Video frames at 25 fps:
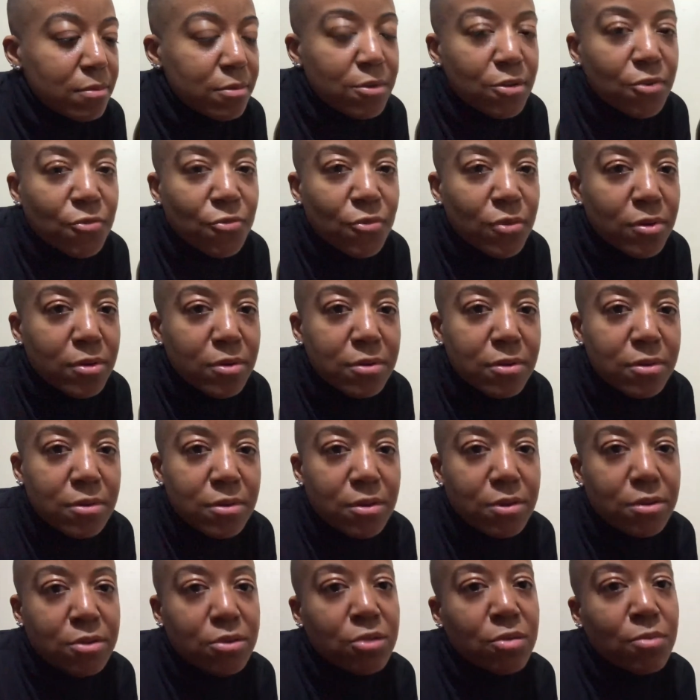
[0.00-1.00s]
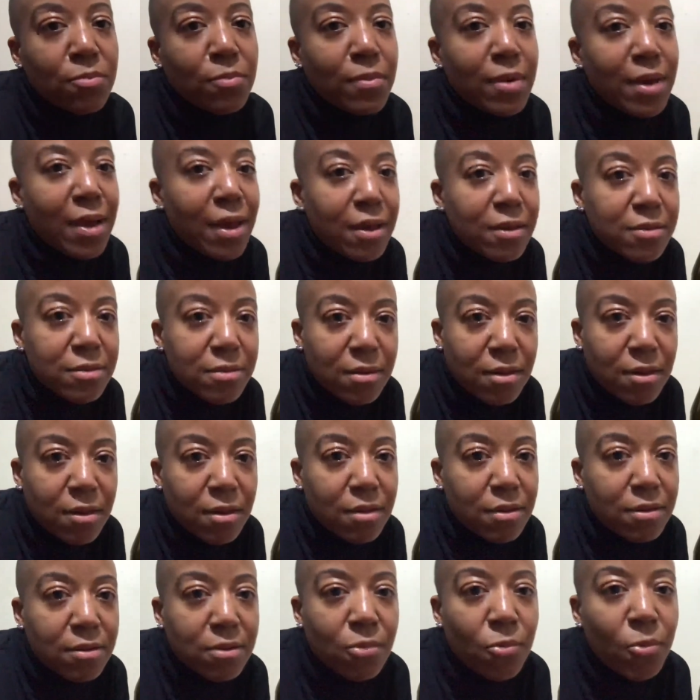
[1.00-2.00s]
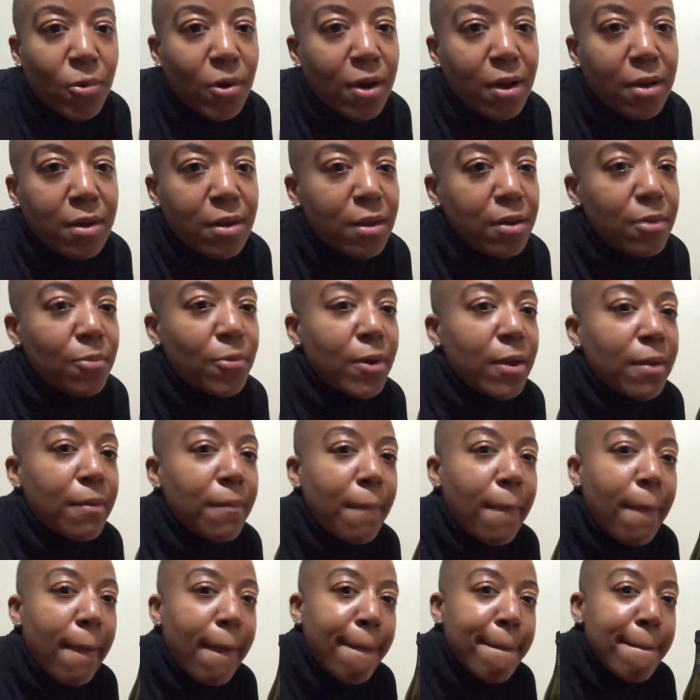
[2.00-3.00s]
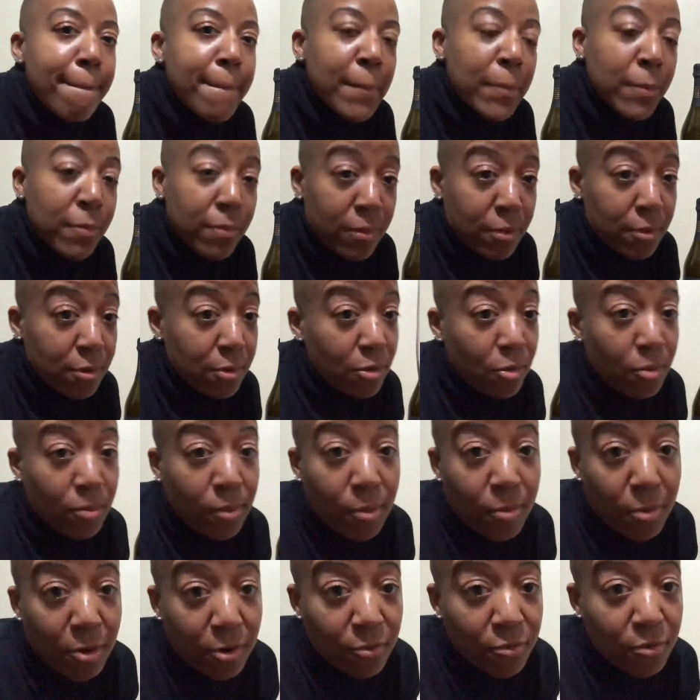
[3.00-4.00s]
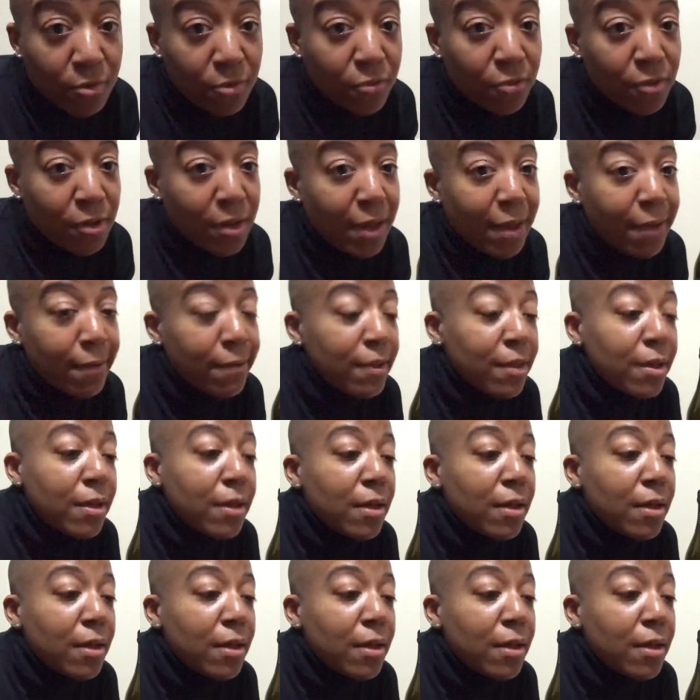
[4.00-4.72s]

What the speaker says: difference because you're masking the wine anyway. It'll be perfect for that.